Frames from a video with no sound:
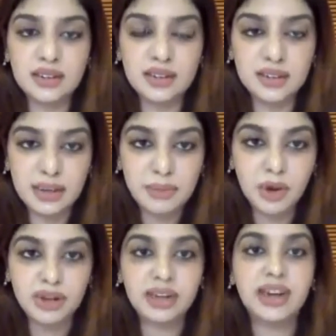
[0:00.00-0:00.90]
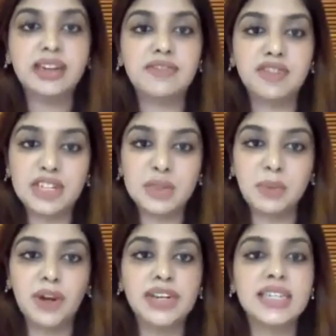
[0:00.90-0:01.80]
important and the first
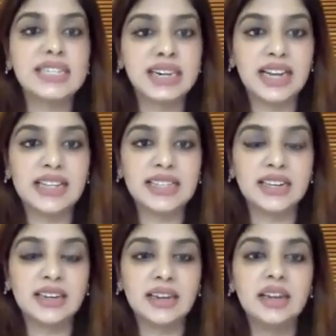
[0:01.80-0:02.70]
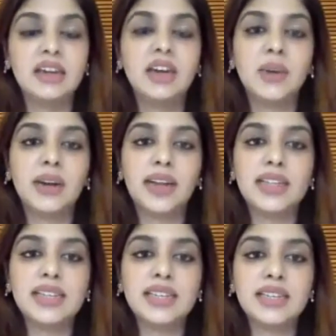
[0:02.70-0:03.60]
point is cleansing. Now,
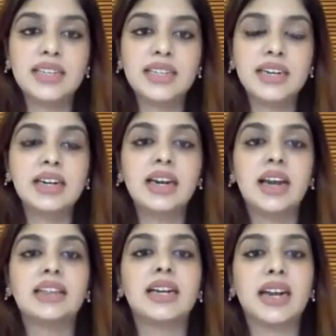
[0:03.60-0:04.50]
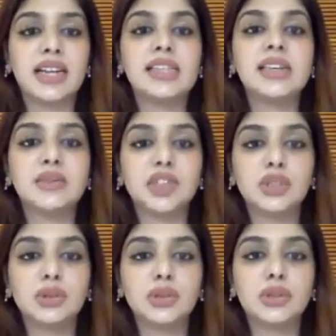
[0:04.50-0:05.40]
cleansing the skin and the cleanser which
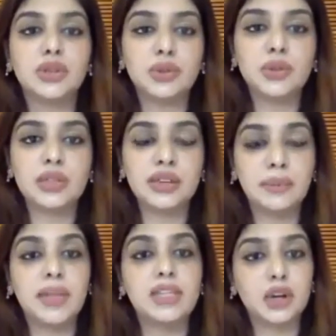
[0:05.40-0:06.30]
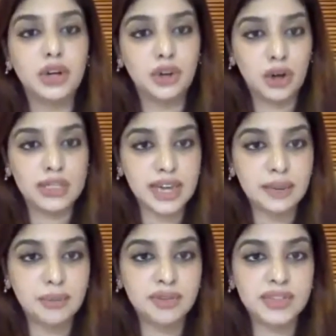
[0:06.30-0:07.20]
you should use depends on your
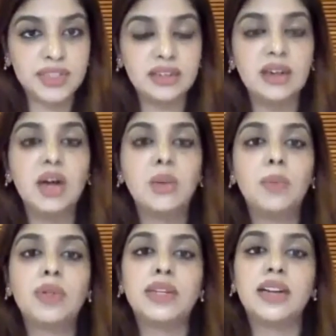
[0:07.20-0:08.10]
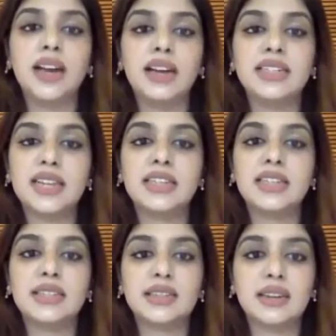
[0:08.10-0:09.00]
type of skin. Mostly, I'd
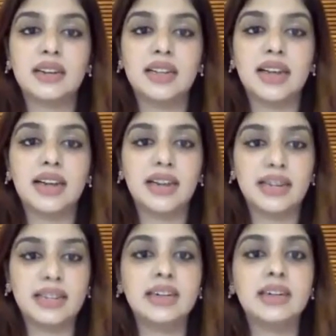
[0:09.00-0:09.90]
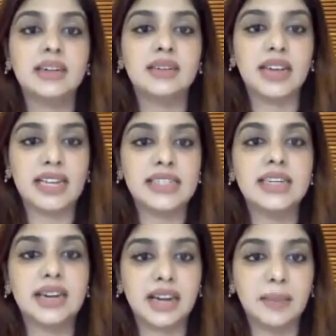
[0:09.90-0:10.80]
suggest that get the
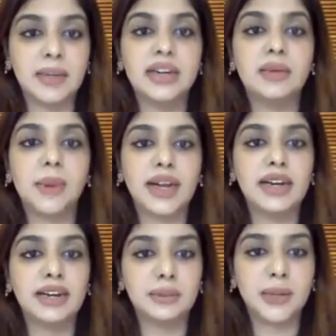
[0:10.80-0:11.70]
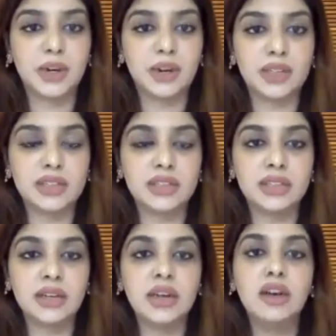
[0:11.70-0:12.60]
cleanser recommended by a dermatologist.
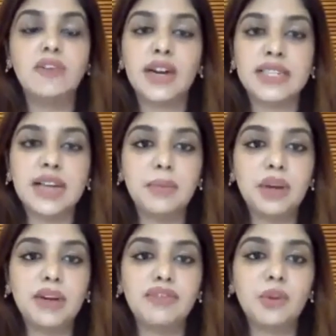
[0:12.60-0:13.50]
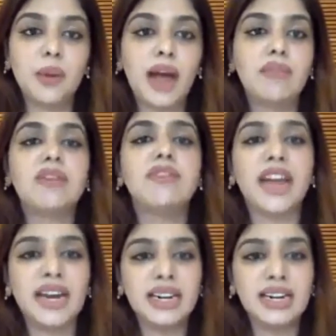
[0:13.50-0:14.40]
For example, if you have a
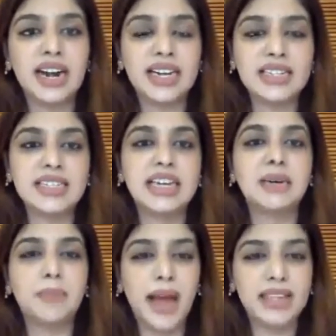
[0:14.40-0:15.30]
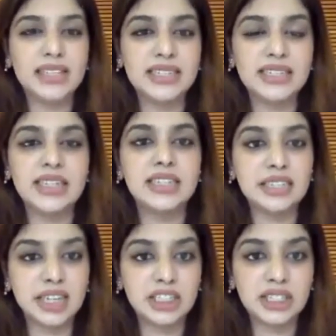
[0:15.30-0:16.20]
very dry skin, patchy skin,
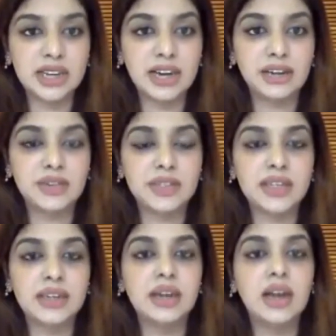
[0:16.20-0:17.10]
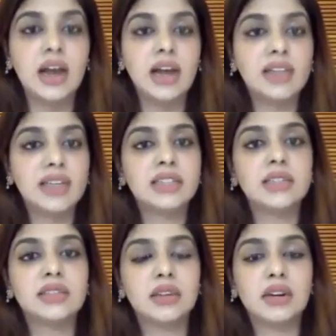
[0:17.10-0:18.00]
stretchy kind of skin, I'd
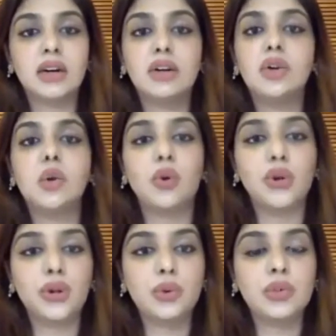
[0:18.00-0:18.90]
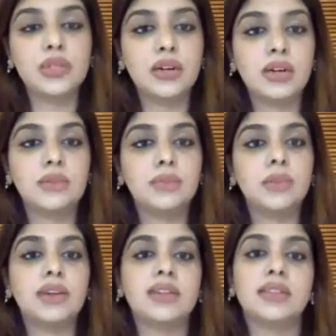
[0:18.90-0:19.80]
suggest don't use
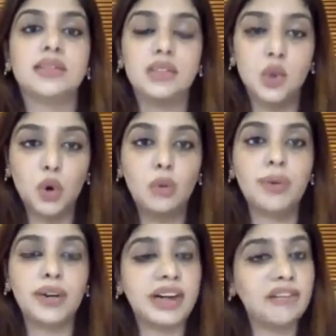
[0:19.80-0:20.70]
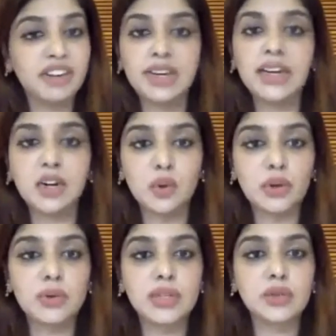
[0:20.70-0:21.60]
soap. Definitely don't
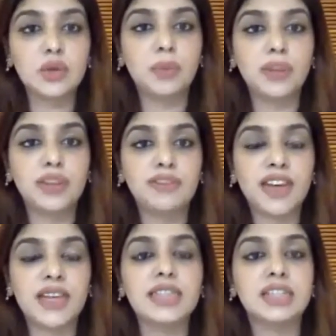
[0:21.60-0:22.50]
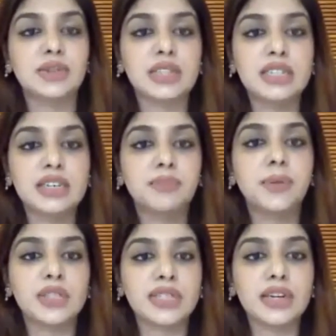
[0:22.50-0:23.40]
use a soap on the face. It will strip
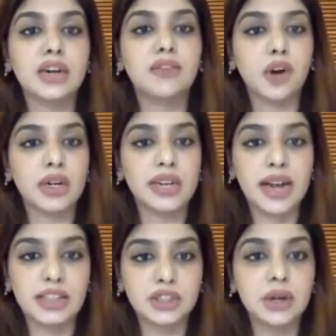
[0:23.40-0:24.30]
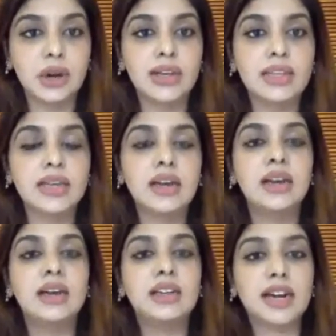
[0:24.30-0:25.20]
your skin of all the natural oils.
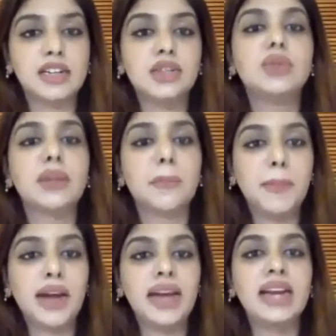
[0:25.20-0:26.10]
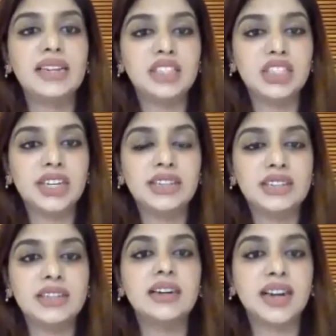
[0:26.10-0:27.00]
Try to use a mild,
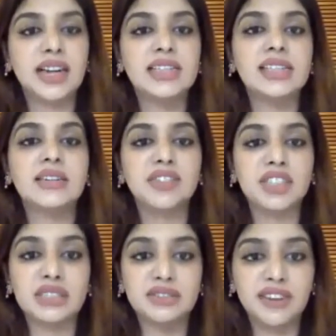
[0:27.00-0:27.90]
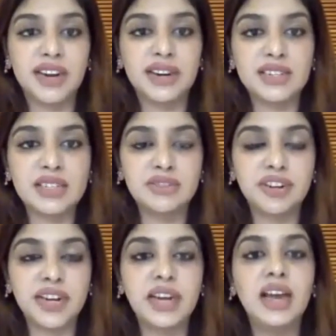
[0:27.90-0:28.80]
gentle cleanser which is fragrance
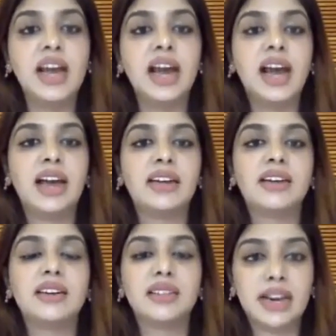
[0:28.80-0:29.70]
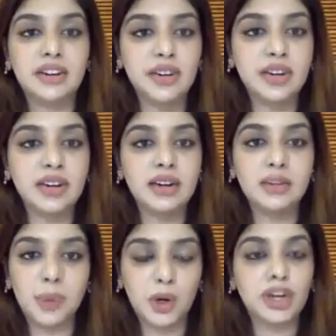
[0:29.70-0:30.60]
free, and that will
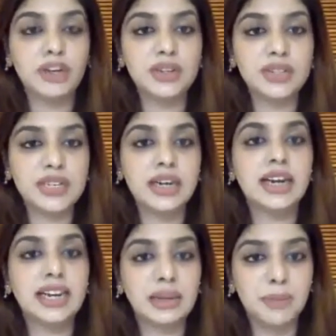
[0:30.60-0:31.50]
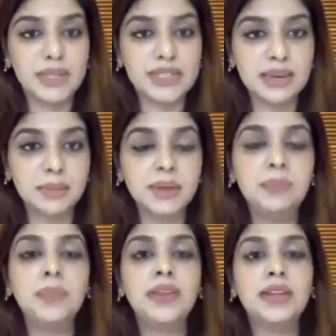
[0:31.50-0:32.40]
protect your skin and keep it supple.
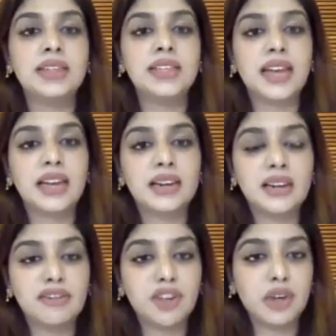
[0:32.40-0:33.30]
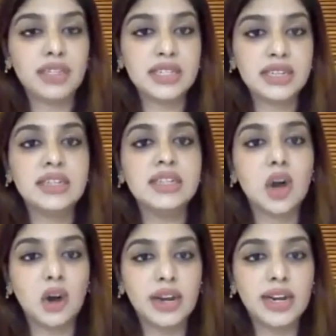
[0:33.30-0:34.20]
Second, if your skin is
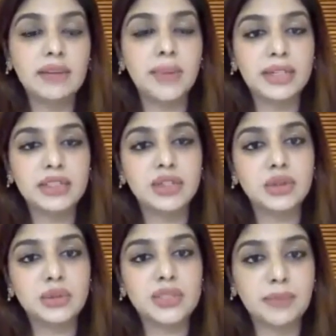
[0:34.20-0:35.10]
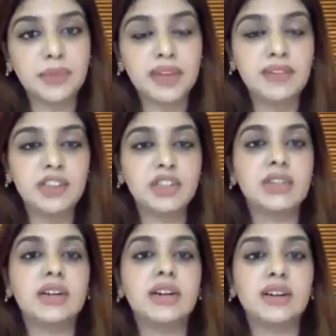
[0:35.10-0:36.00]
oily, better to use something which
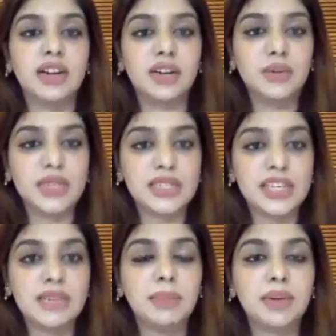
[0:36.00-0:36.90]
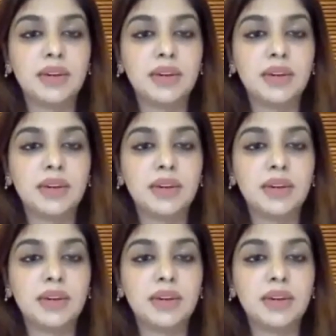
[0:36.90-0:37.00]
will reduce the sebum